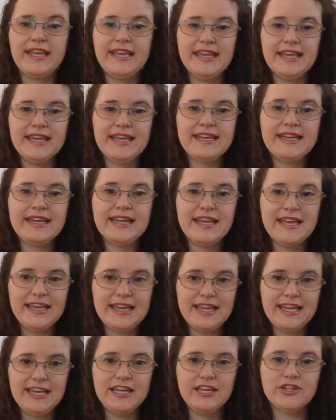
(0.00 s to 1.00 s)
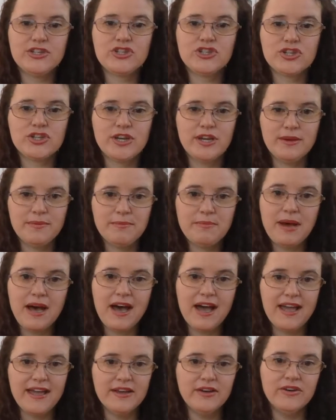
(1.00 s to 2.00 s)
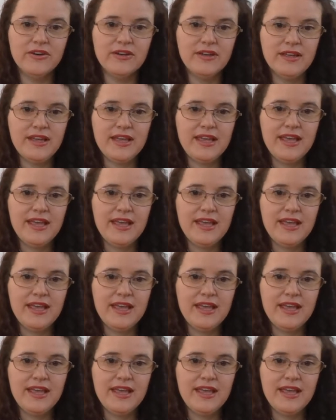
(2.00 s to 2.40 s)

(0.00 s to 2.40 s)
in each pile?